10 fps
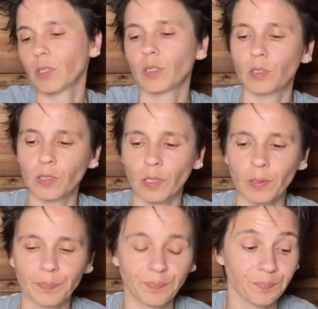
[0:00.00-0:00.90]
So,
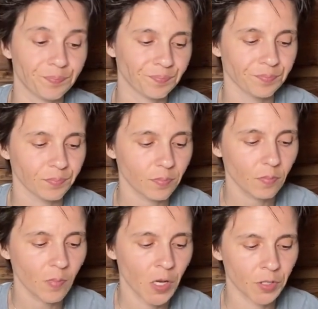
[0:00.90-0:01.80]

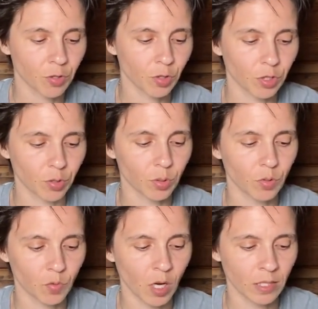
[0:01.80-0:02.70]
let's do the Two
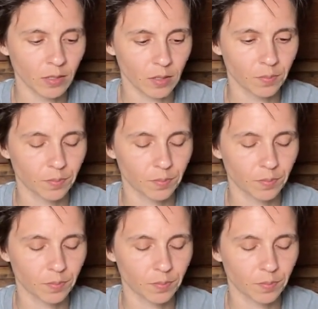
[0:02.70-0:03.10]
of Wands.